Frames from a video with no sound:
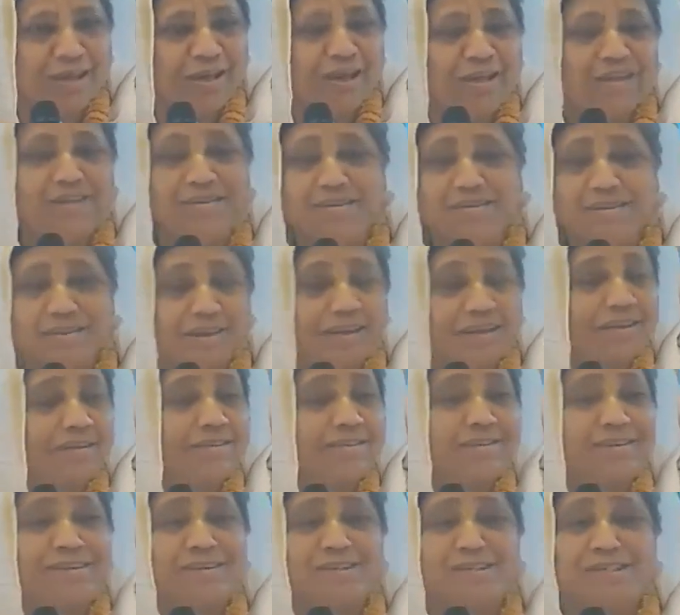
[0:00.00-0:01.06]
I
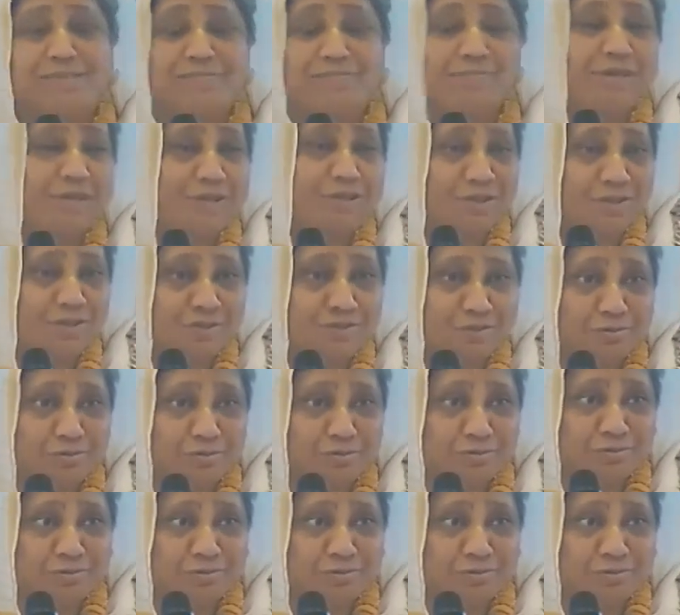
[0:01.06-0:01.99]
did not speak to